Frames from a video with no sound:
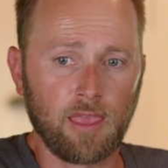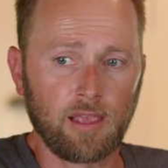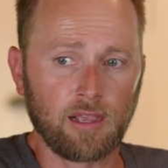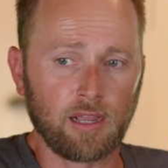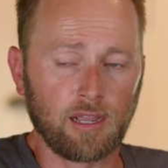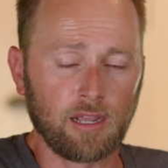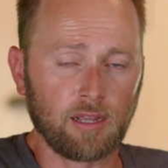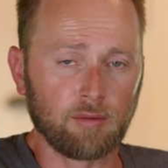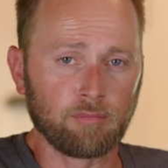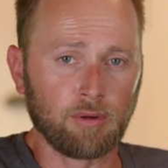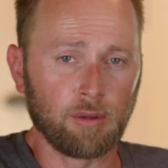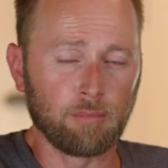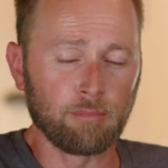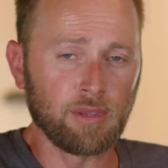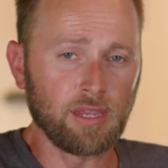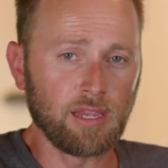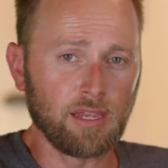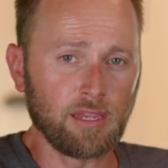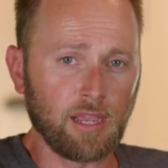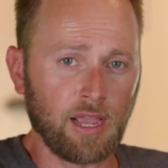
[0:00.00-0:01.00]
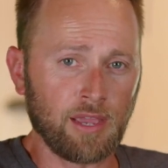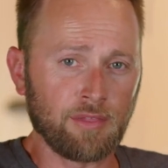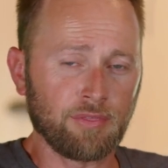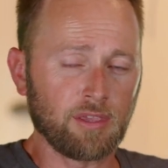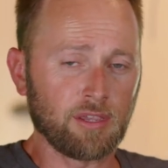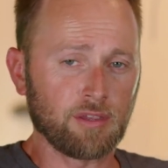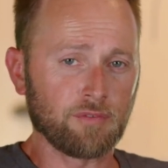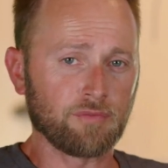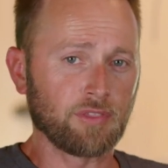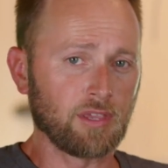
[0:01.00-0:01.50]
But me, I
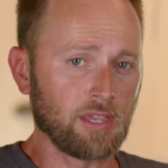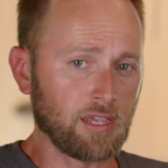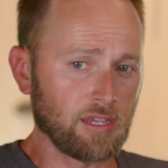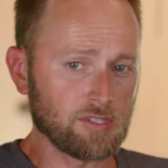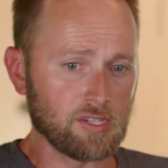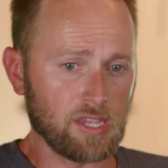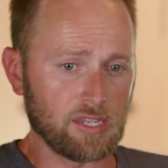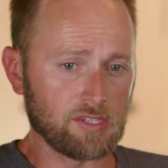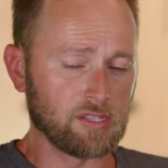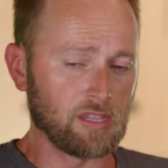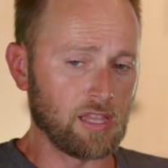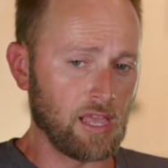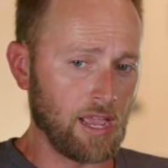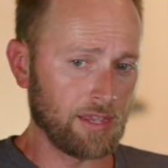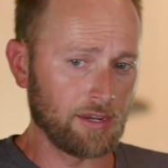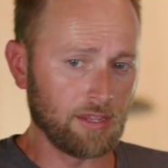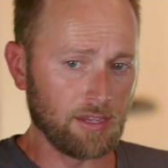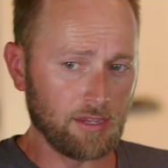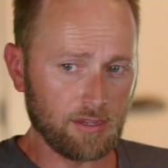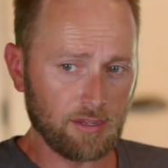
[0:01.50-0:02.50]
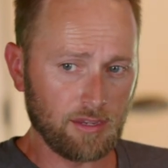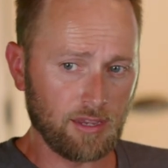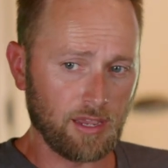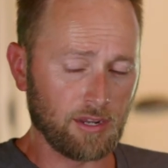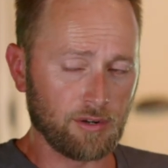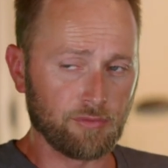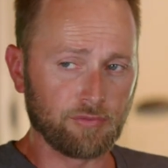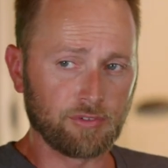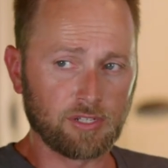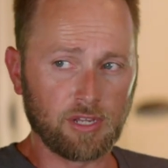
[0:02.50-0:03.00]
think of things as lighting
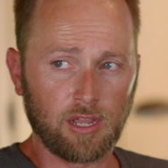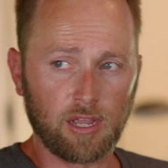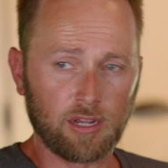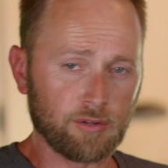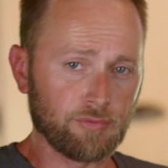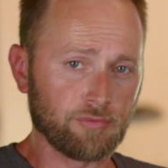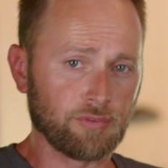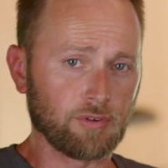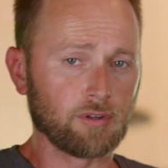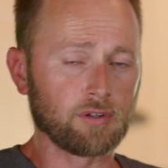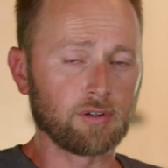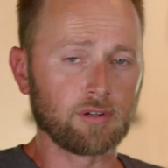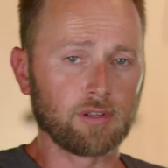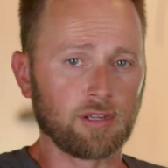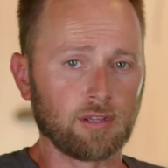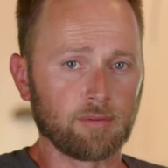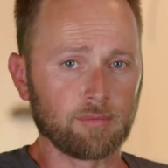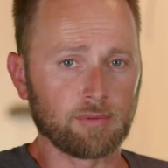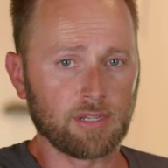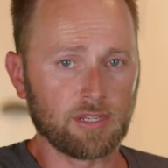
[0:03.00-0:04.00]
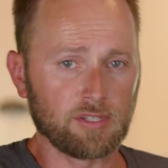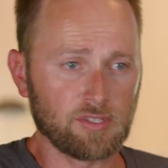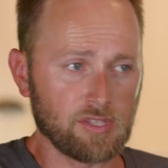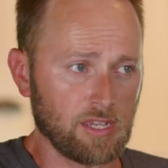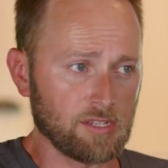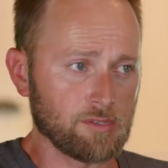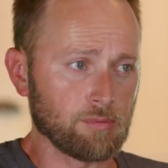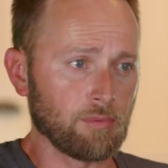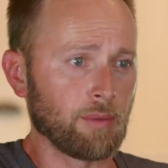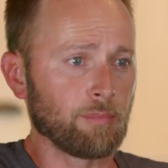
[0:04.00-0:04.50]
and a photographer because
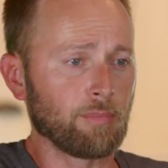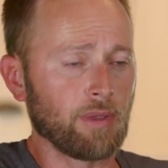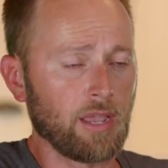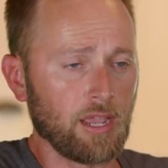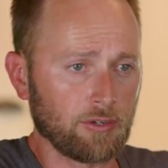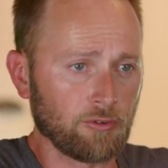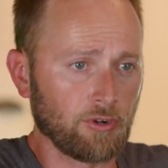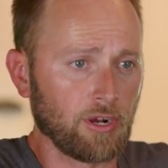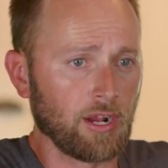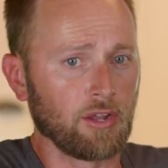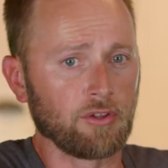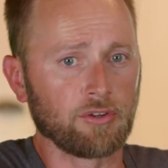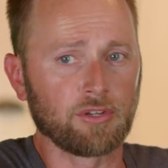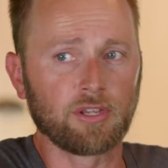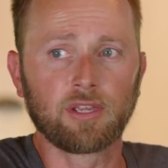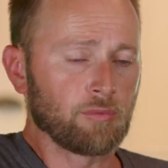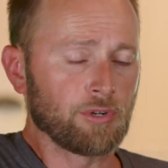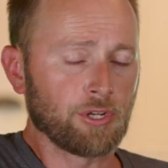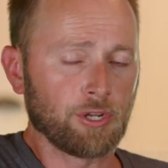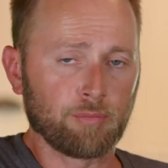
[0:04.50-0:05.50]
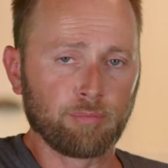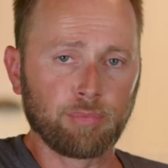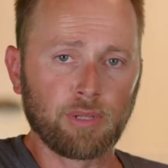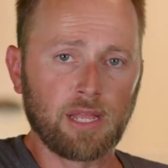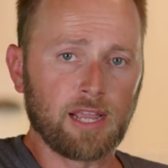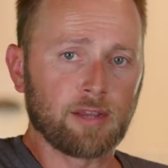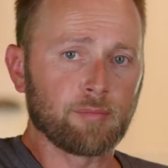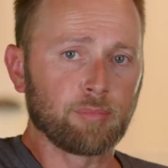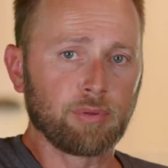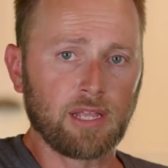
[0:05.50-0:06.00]
that's my background. When your
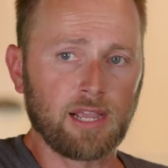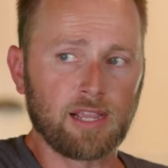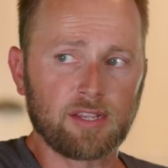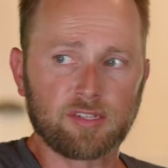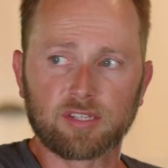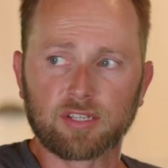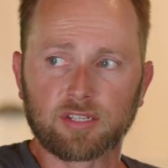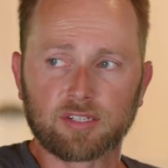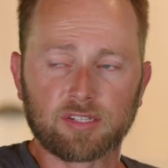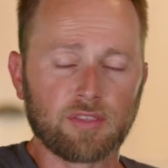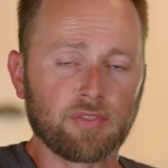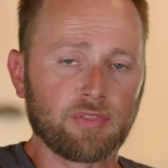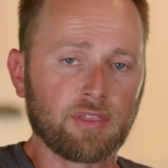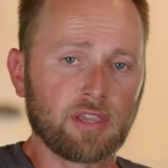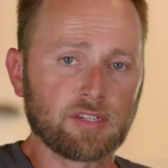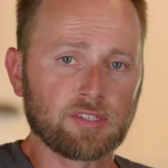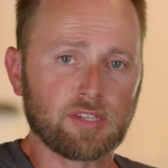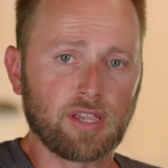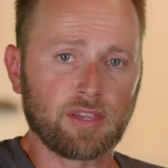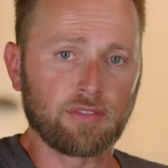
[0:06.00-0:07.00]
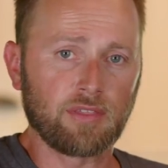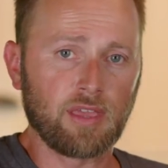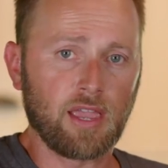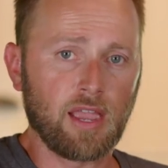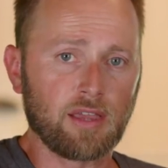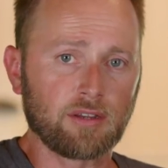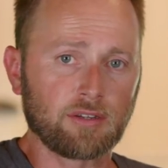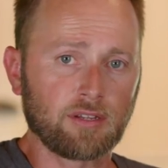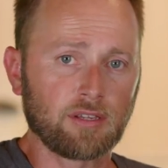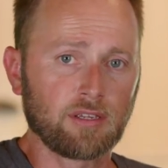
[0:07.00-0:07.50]
black plastics and things like
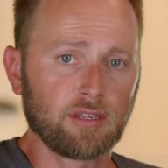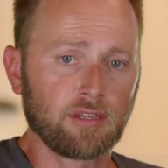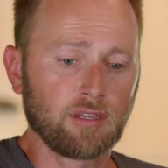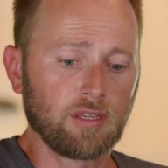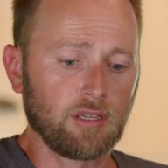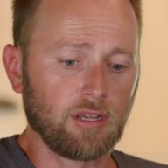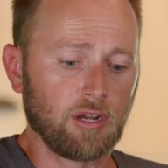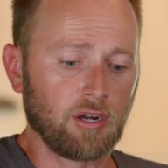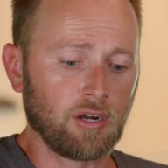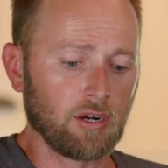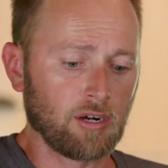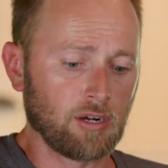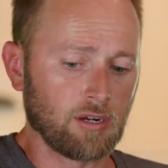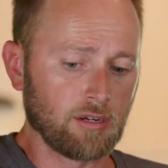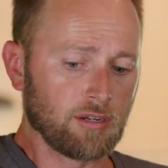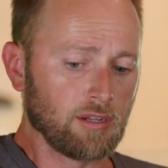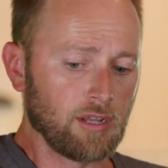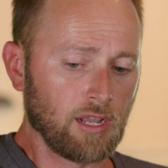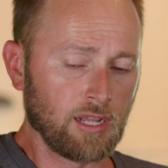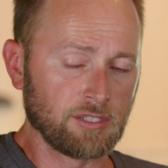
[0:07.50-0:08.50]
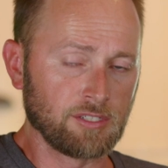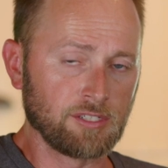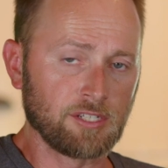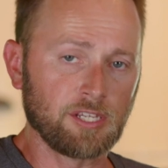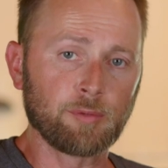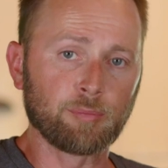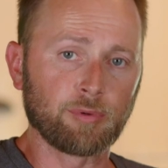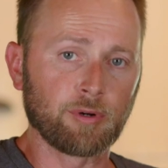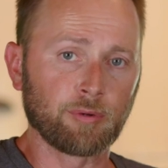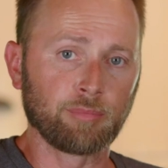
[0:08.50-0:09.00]
that are a
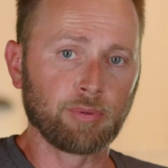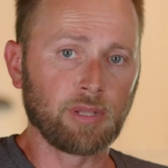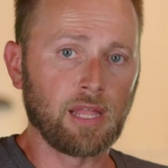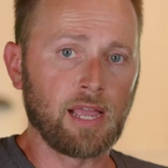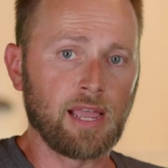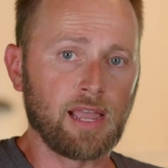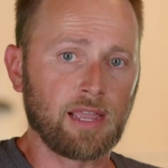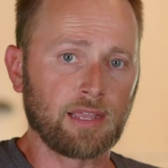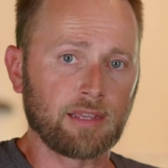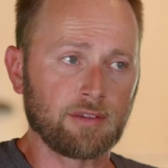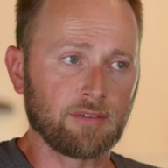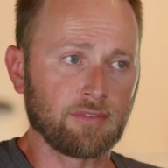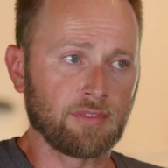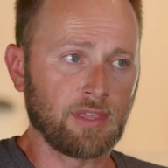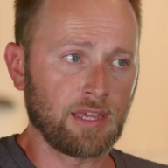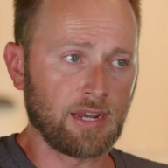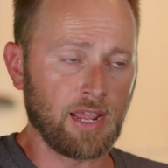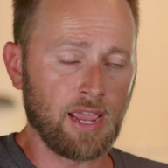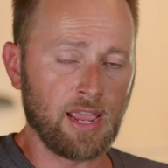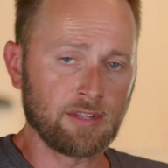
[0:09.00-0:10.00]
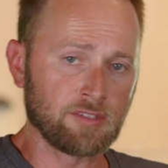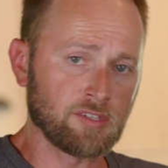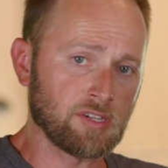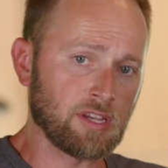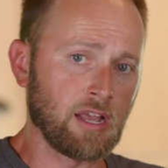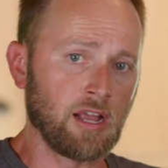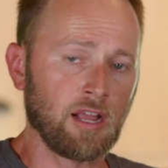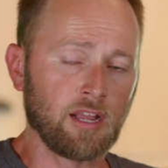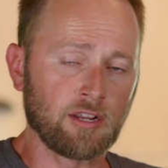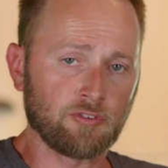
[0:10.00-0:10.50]
deeper black, that adds
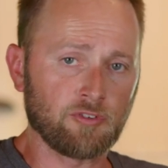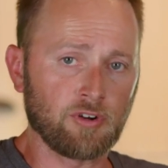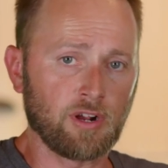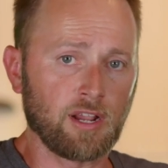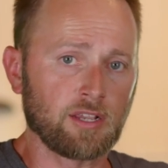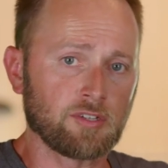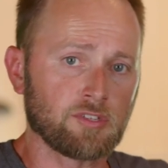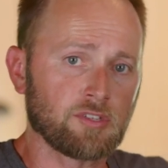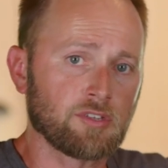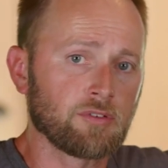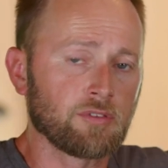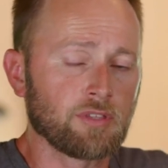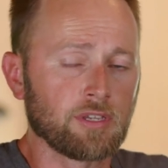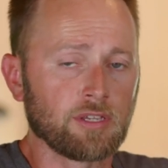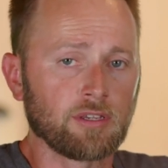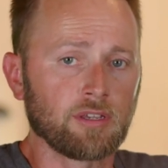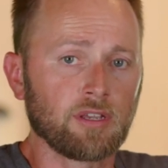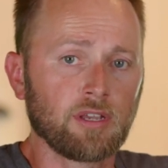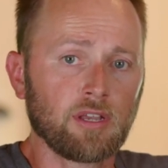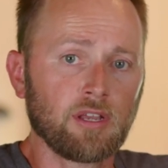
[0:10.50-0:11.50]
contrast to the